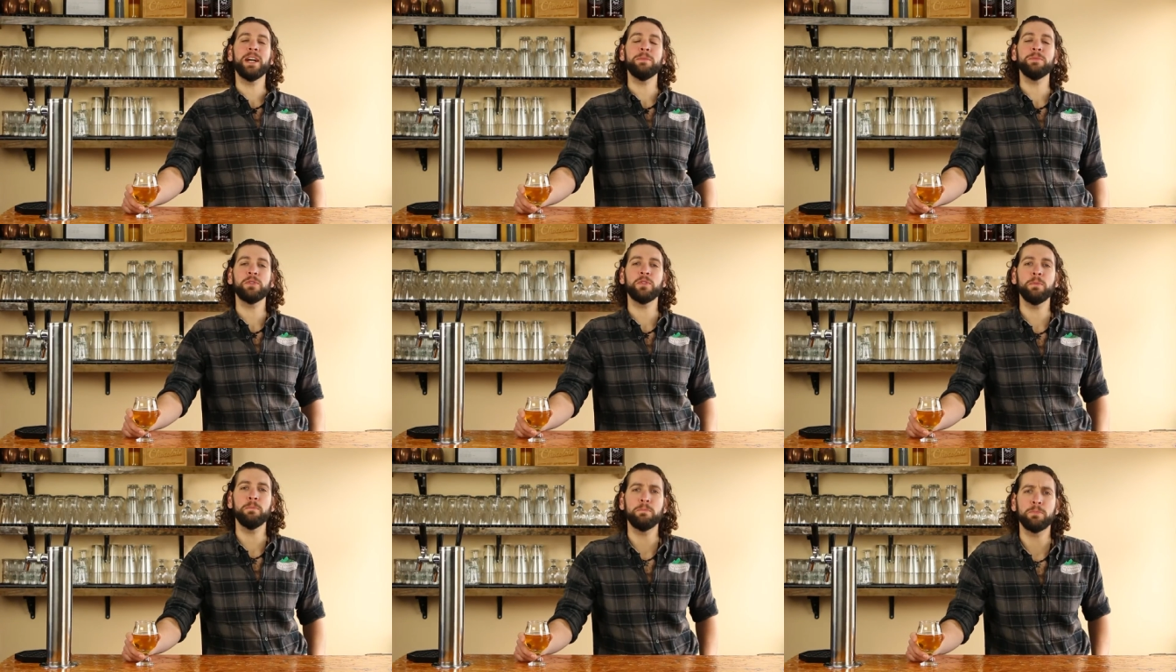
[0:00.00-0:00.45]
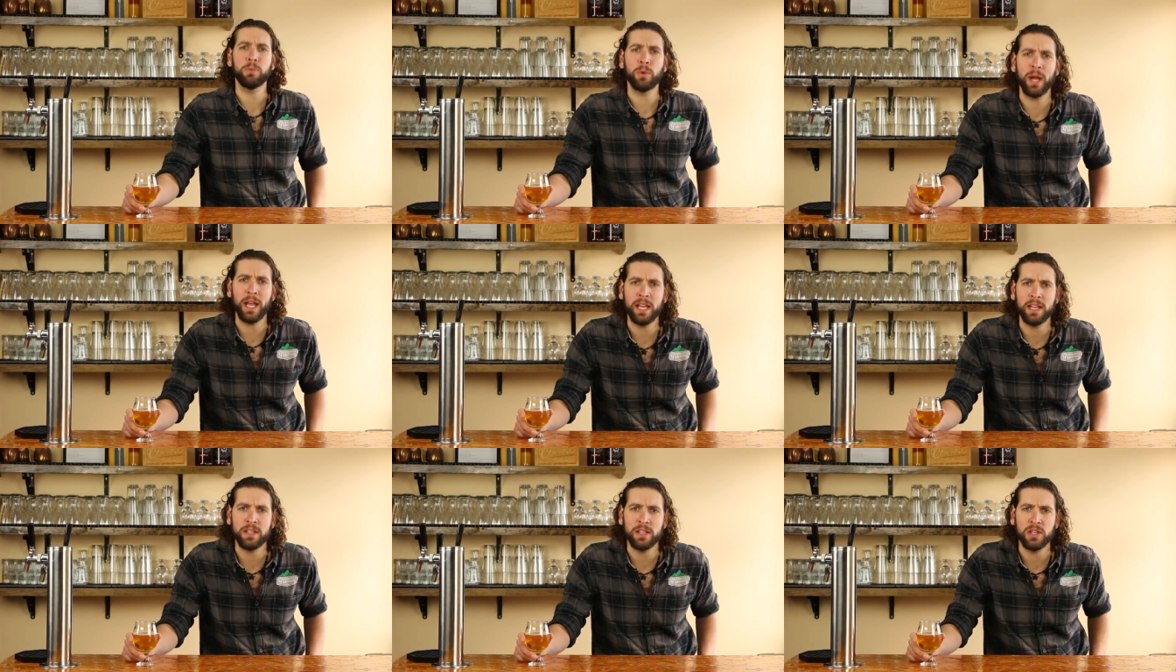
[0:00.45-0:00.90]
comes from
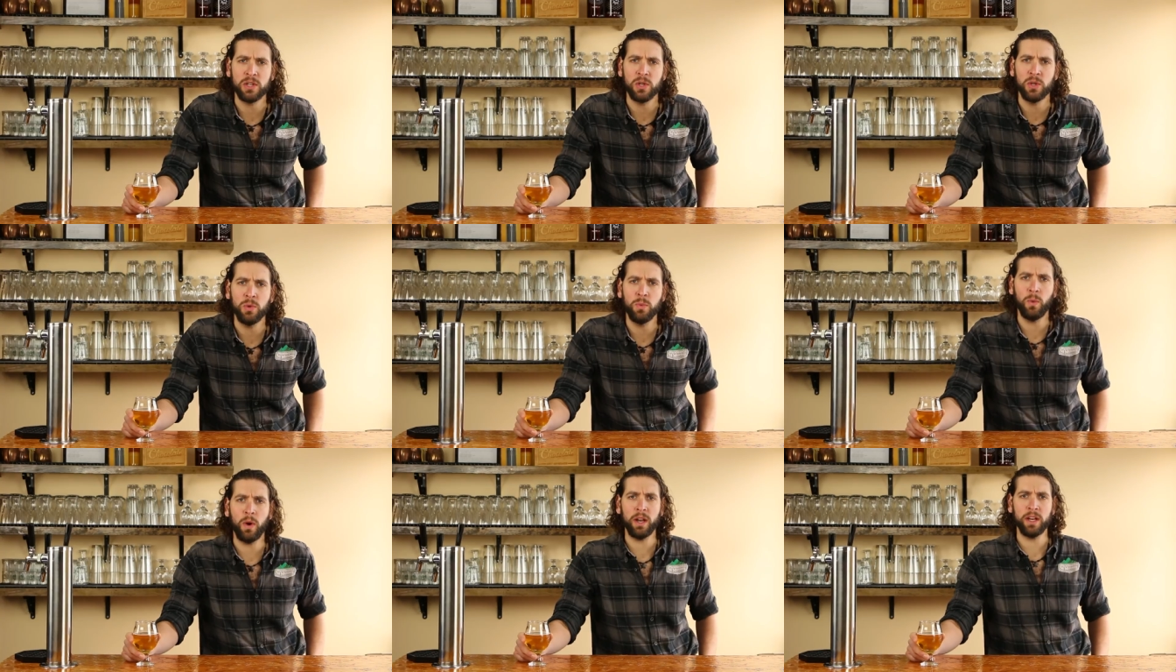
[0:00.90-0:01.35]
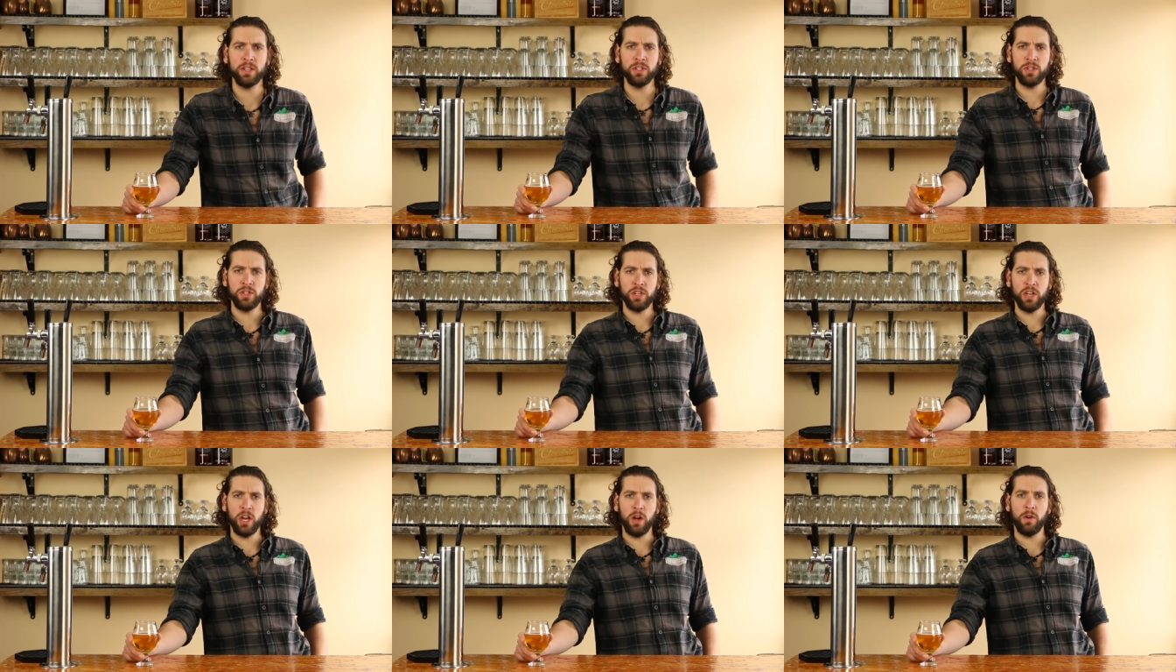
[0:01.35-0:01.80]
Brandon, who wanted
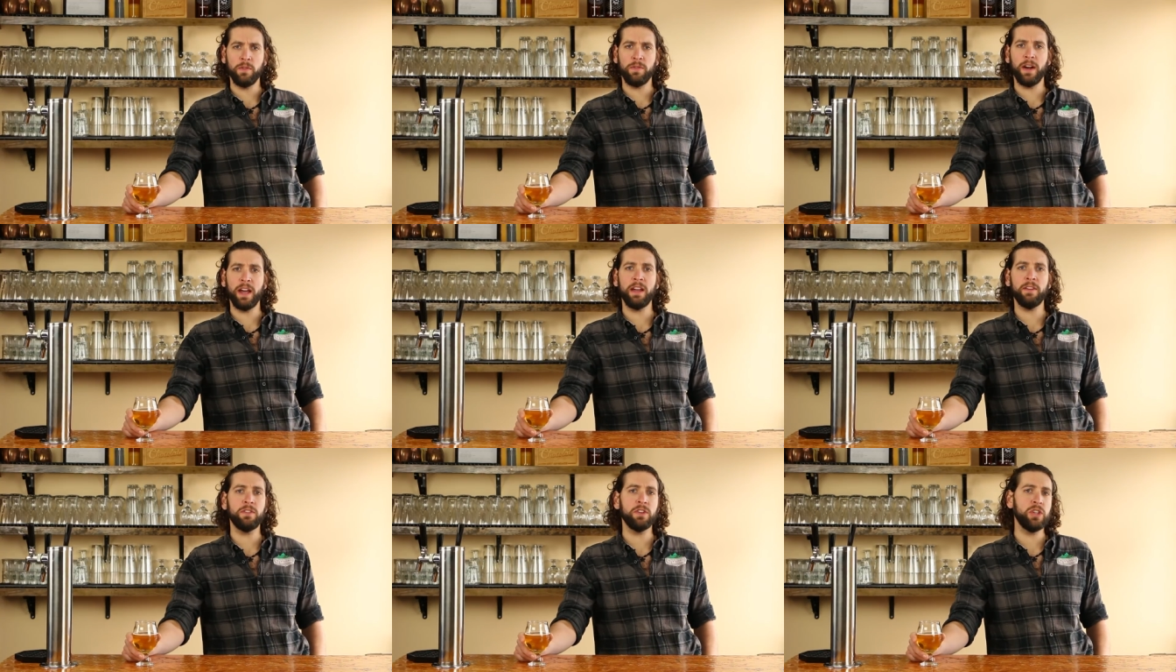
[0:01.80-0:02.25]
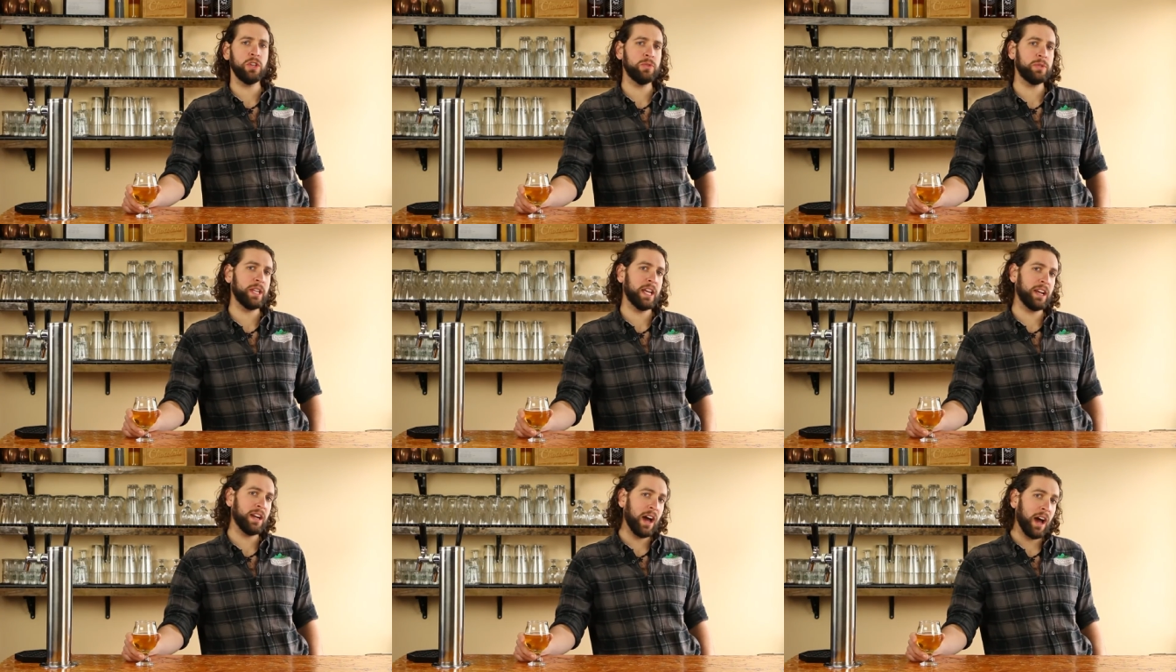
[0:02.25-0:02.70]
to know if I ever
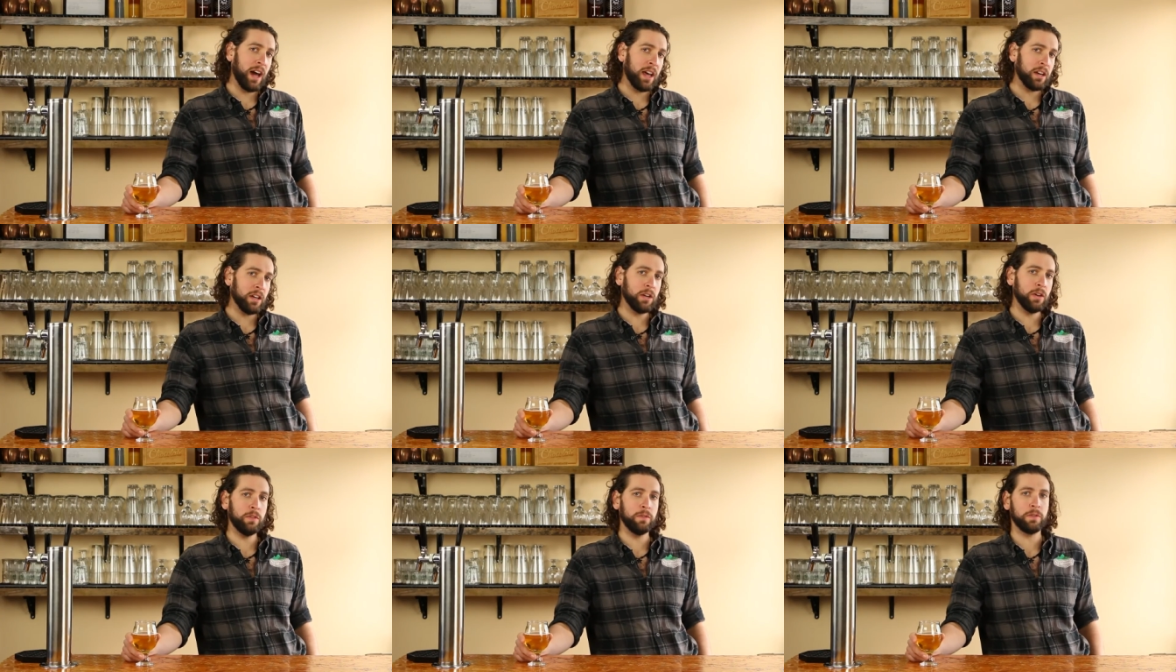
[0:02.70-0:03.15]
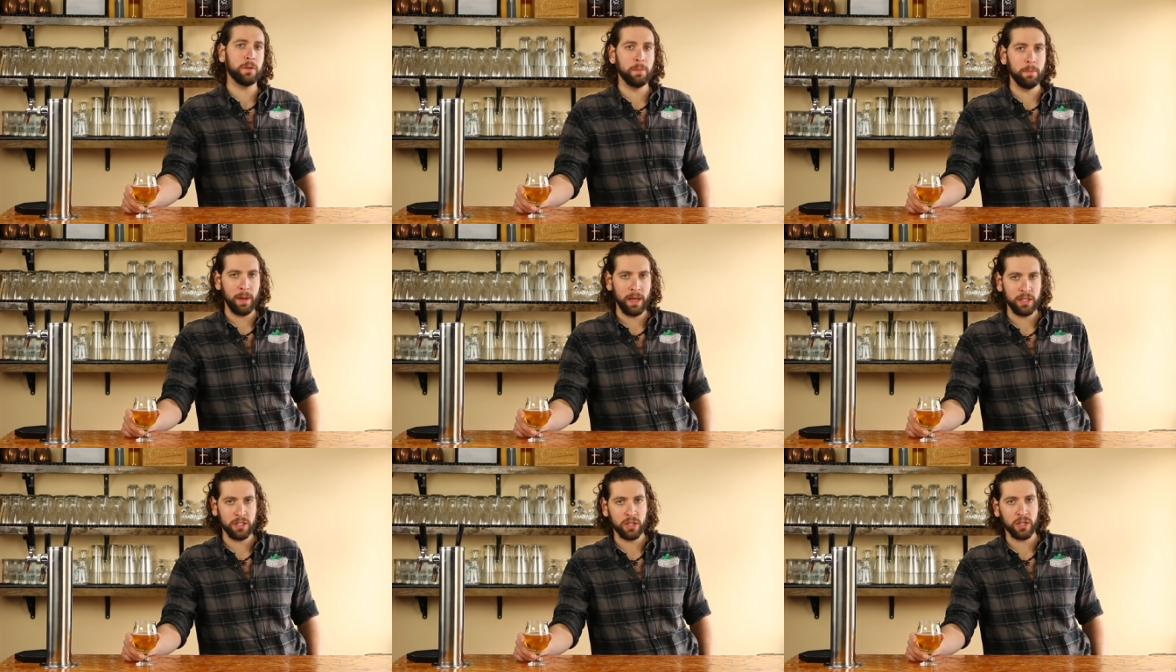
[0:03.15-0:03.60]
used a conical
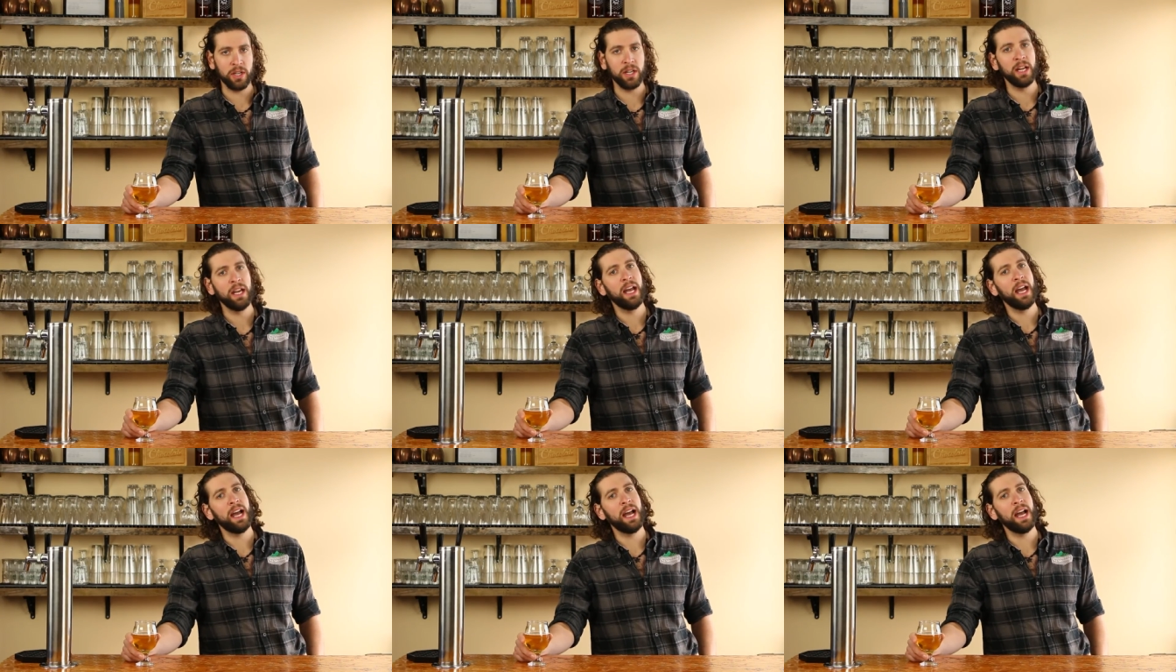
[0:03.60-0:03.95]
fermenter